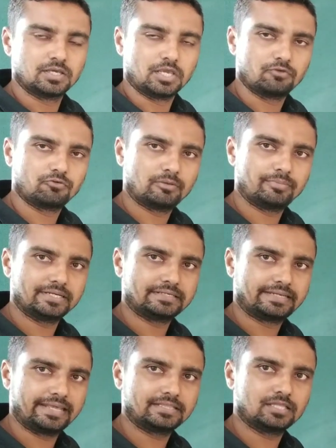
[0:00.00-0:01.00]
If we
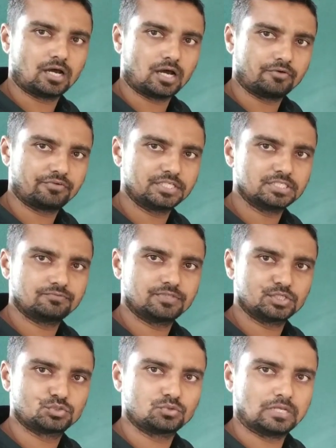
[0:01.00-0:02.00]
take the average of
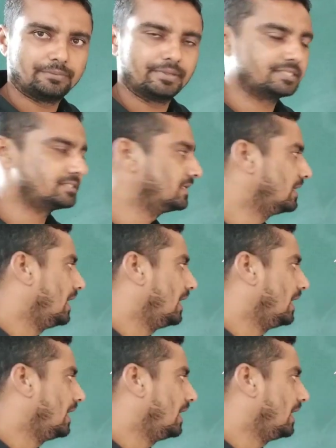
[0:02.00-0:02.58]
these 2 elements,